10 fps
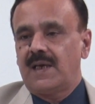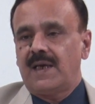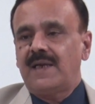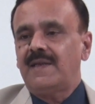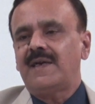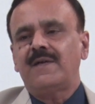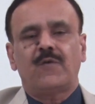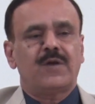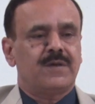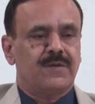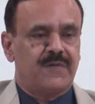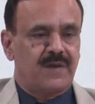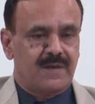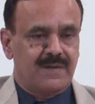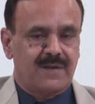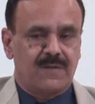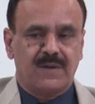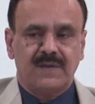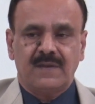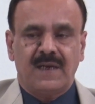Another advantage of ultrasound
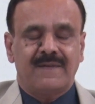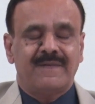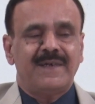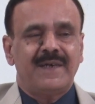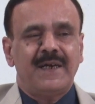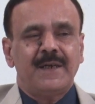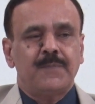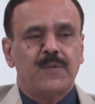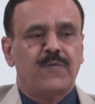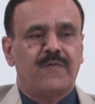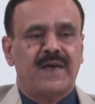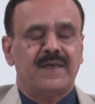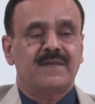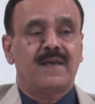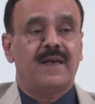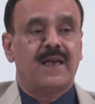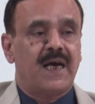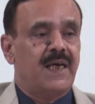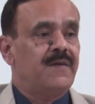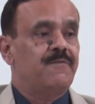is that it provides
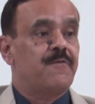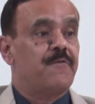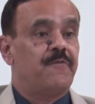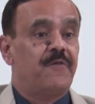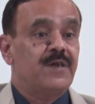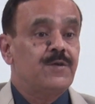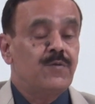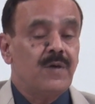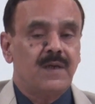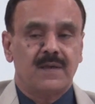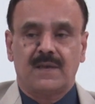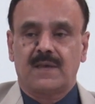live visual